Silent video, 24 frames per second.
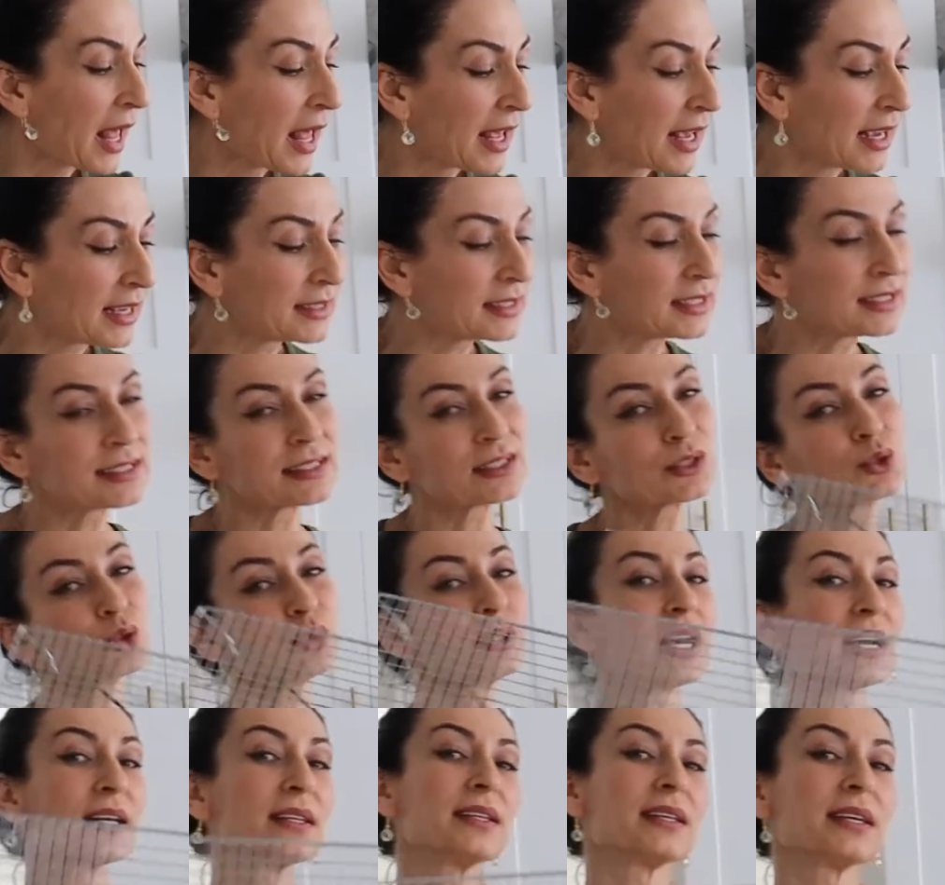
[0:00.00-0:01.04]
And it's a good
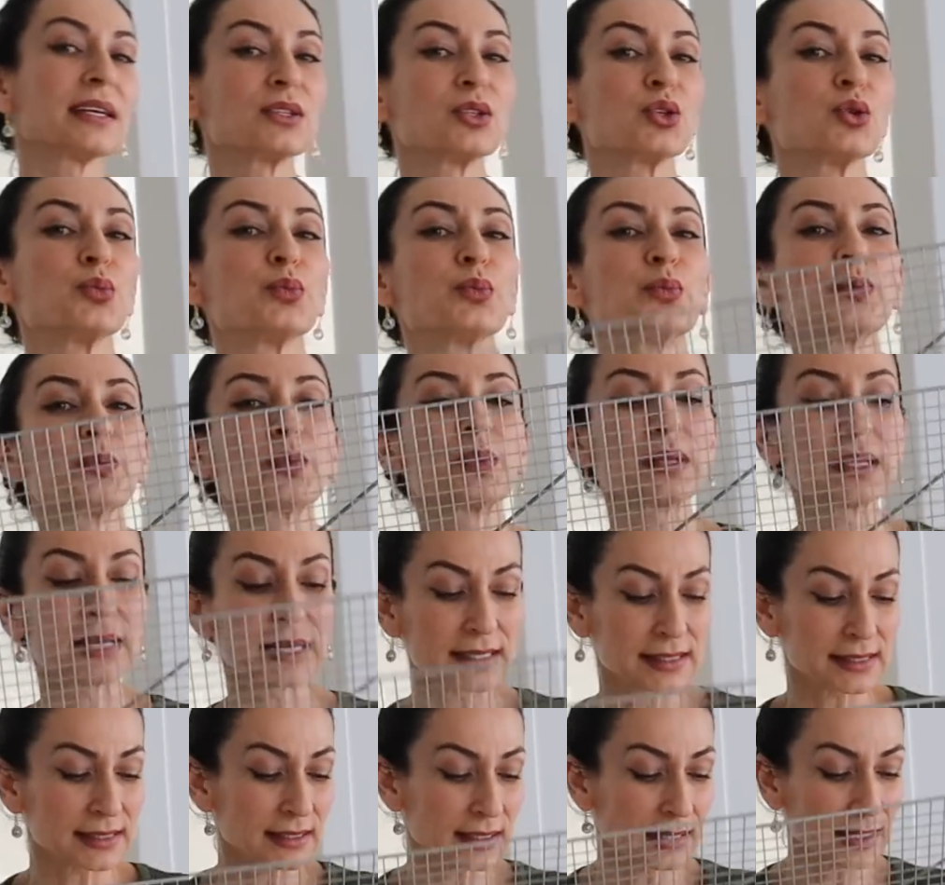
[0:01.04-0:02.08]
idea to
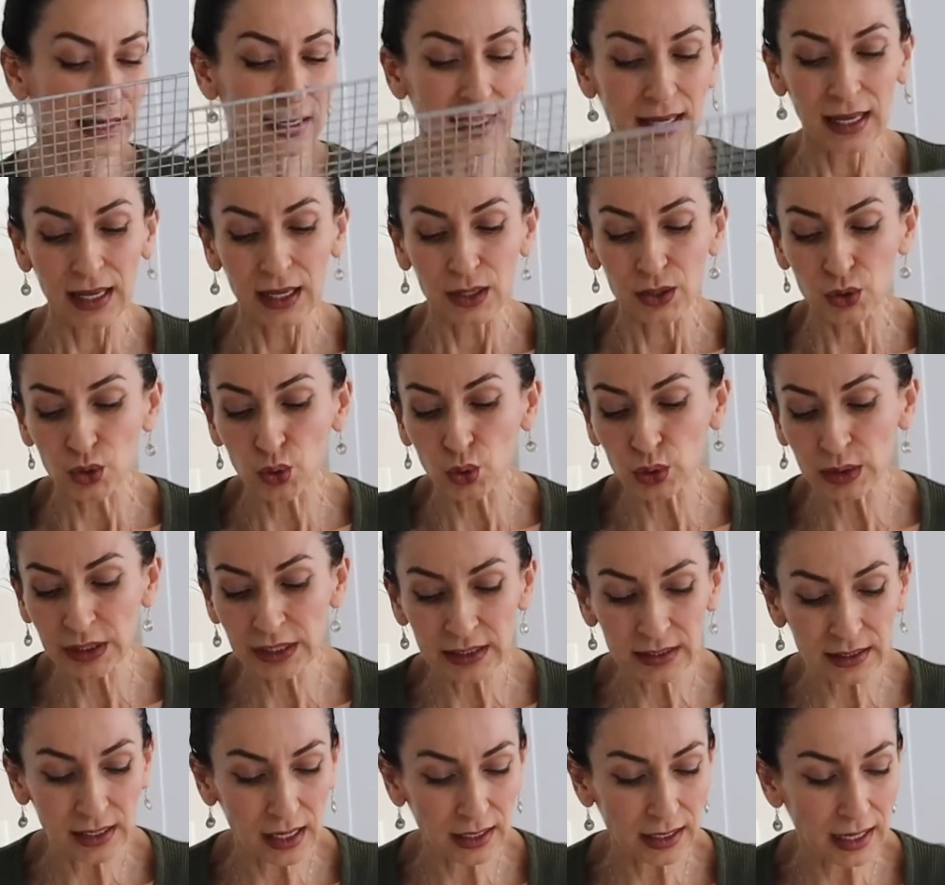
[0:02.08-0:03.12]
place a cooling
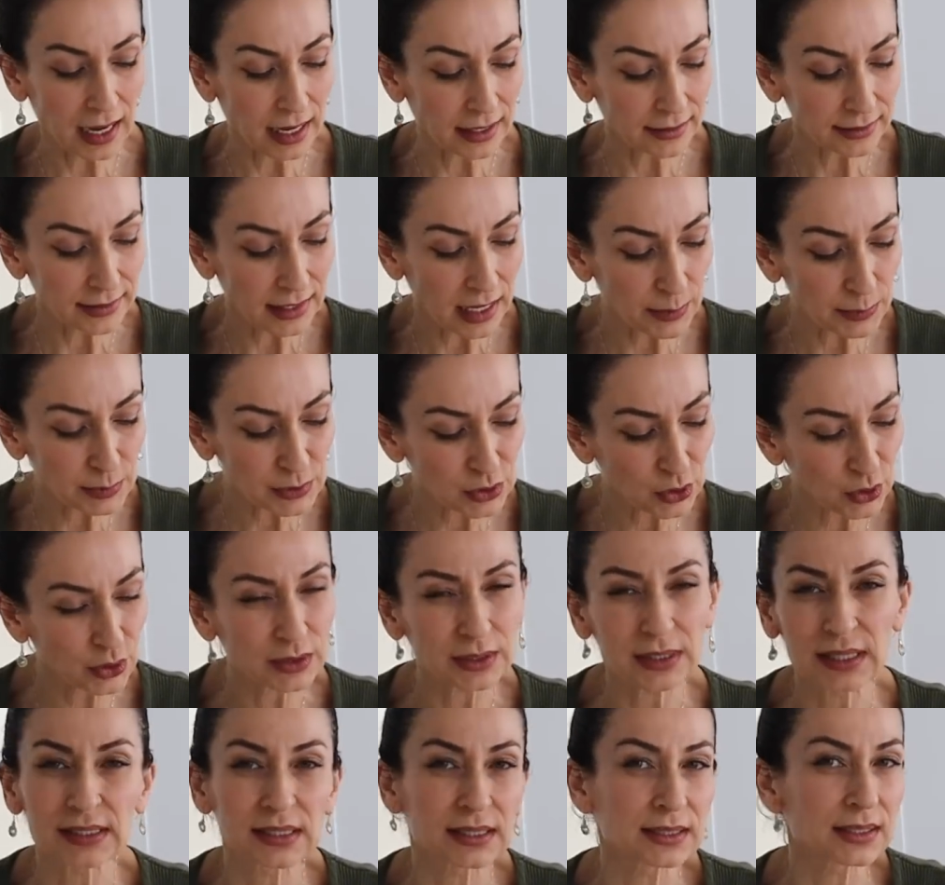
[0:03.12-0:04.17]
rack on top so it
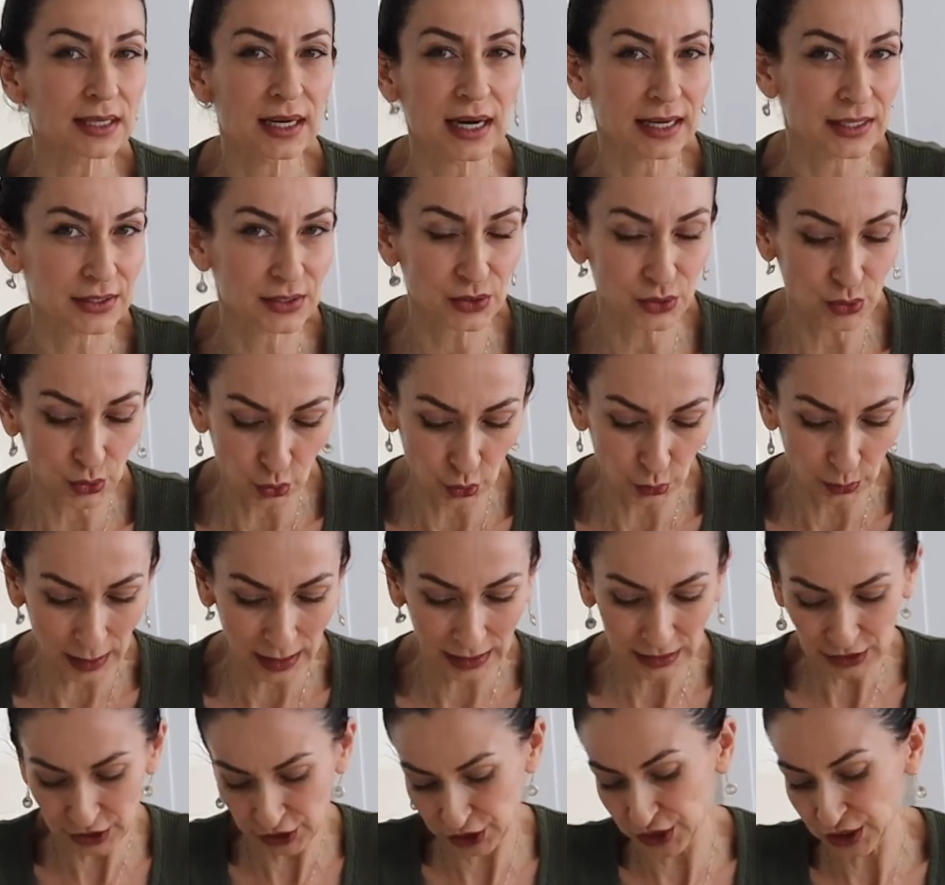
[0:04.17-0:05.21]
doesn't rise too
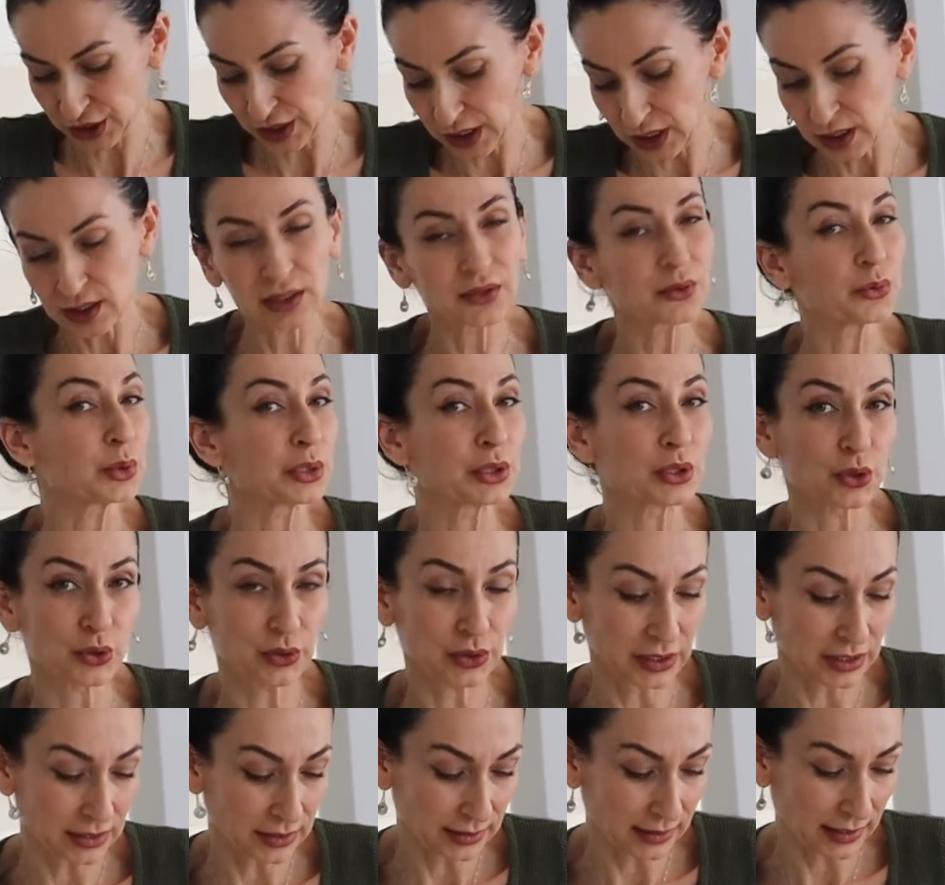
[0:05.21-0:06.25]
much. We don't
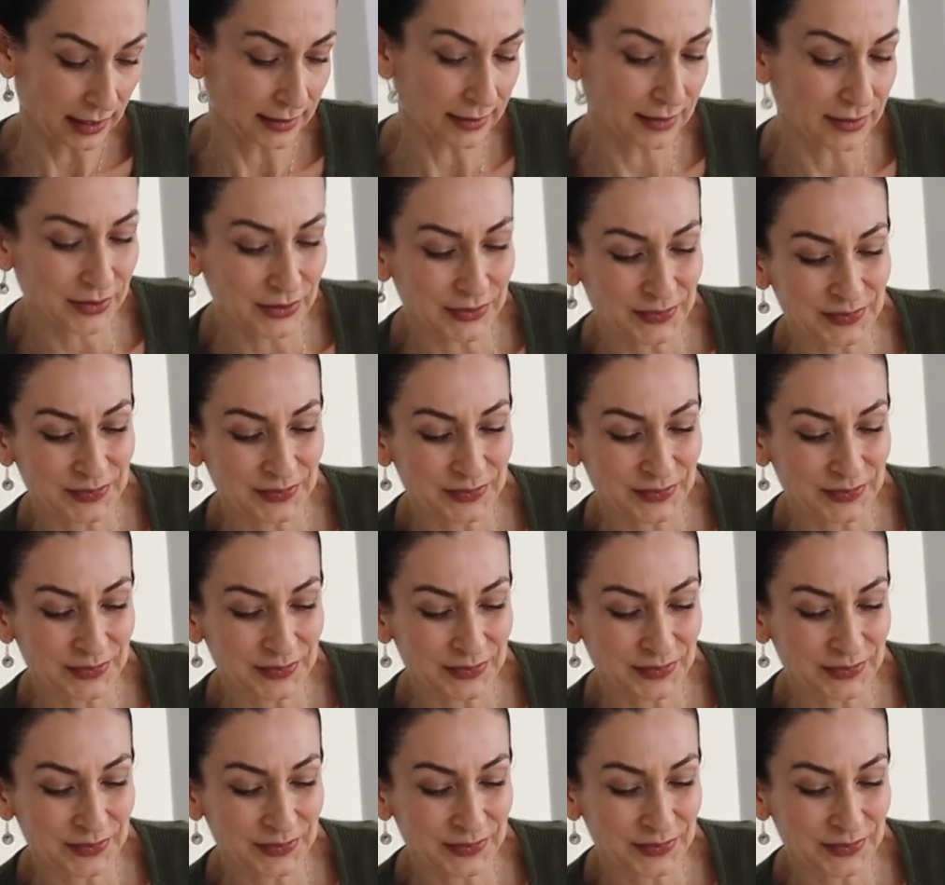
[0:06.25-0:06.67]
need that.